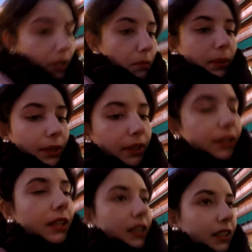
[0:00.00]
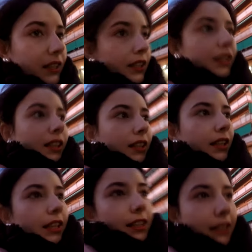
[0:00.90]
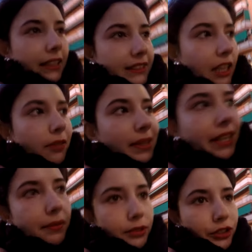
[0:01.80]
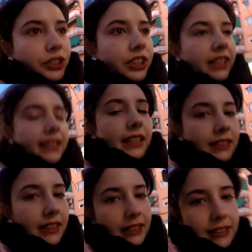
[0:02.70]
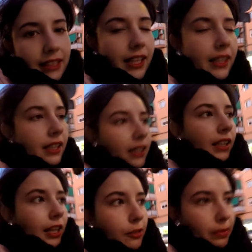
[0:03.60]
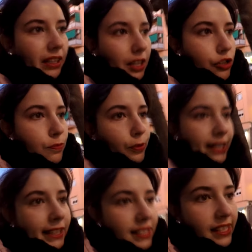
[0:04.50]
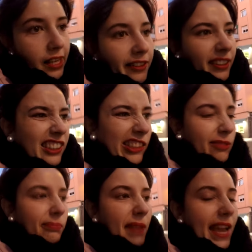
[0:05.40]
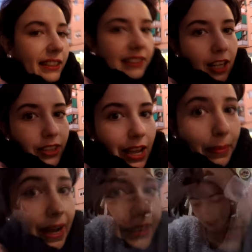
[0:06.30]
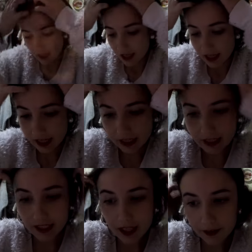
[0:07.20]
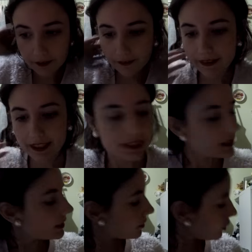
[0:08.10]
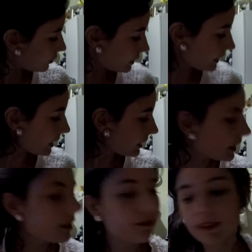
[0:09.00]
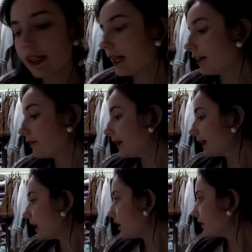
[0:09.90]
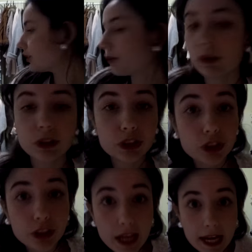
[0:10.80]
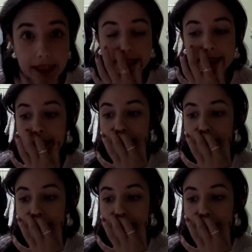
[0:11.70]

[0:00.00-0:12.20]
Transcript: but at least I'll be able to see Gusgus on my lunch break, so meh, it's not that bad. Hello, it's Tuesday evening. Right now it's 8:45.